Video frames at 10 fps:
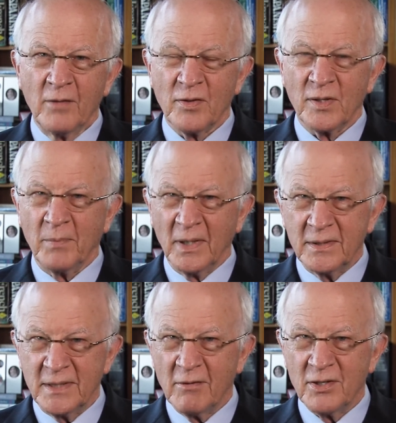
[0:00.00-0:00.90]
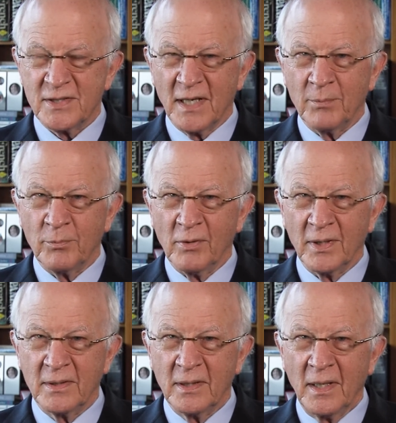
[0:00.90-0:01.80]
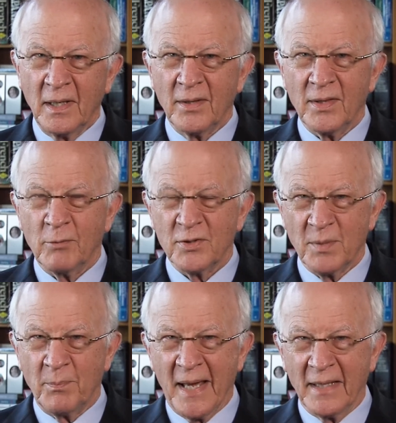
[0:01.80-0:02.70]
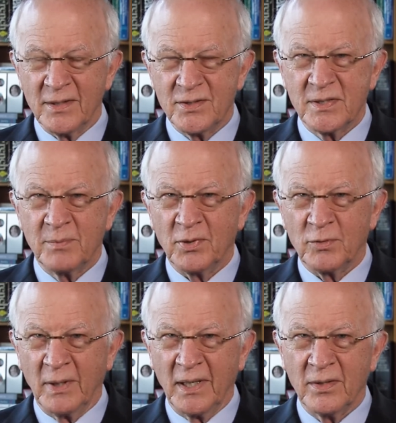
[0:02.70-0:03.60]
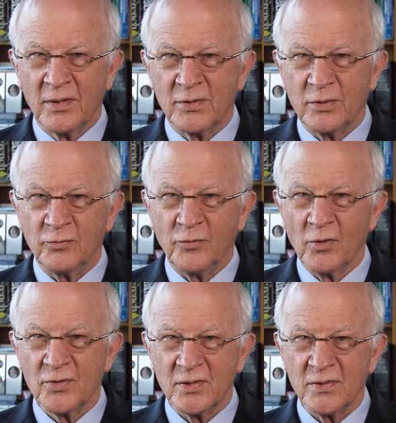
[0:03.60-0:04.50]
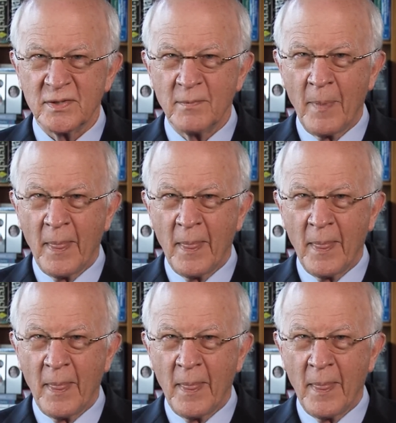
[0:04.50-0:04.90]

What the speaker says: From the military standpoint, there was a balance between the two forces.